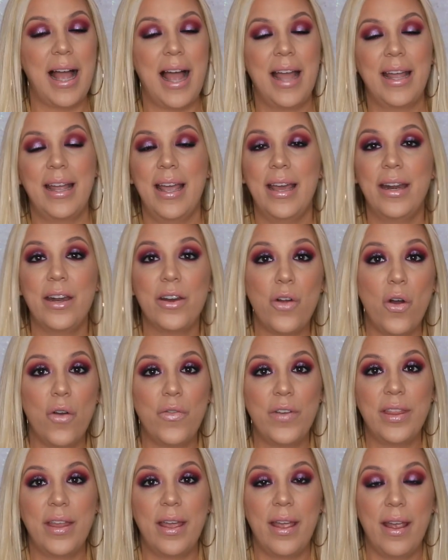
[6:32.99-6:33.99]
I headed
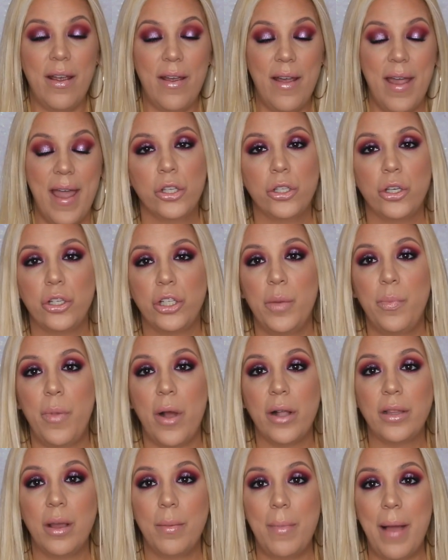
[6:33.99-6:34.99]
over there. So she
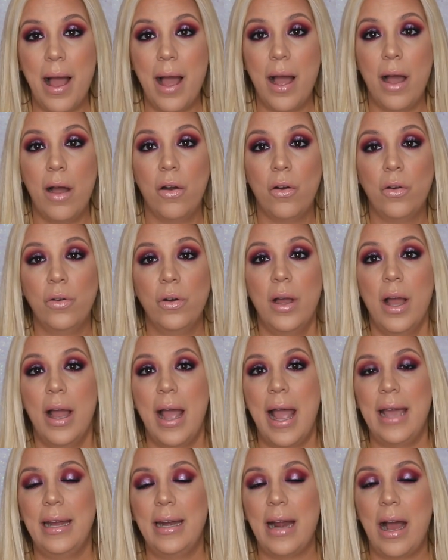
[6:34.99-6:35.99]
brought them out,
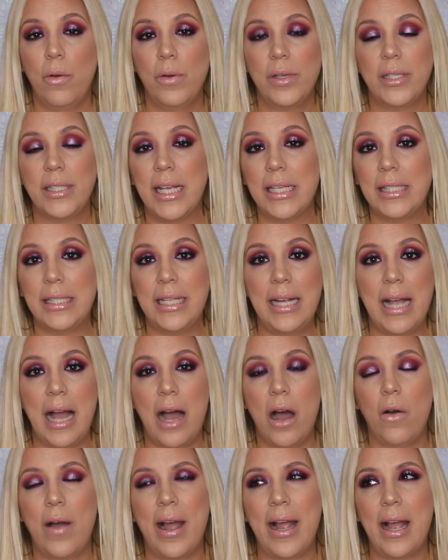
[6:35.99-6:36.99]
and I was testing
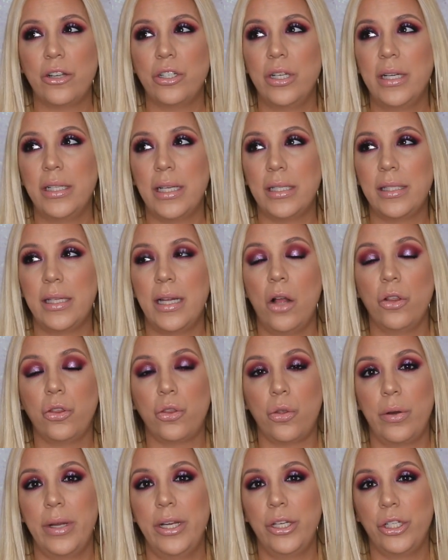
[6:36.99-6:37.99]
out. I actually tested out
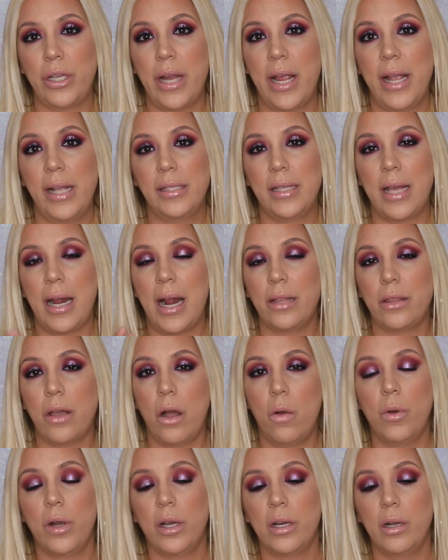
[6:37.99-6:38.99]
3 shades that I
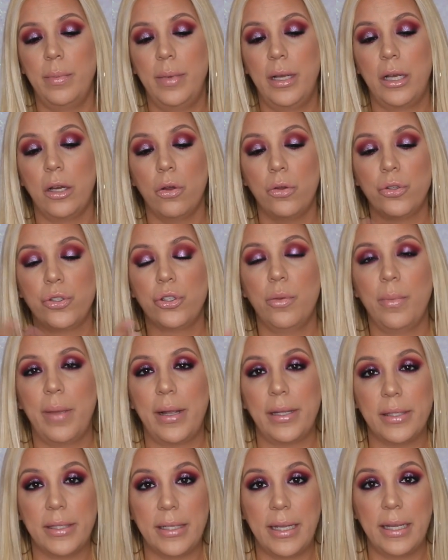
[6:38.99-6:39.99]
thought were going to be close to
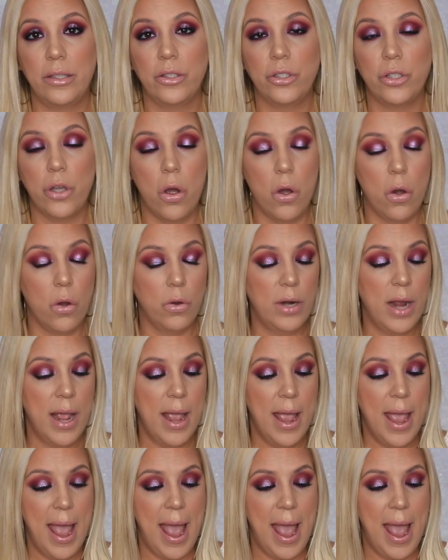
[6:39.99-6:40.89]
my skin tone.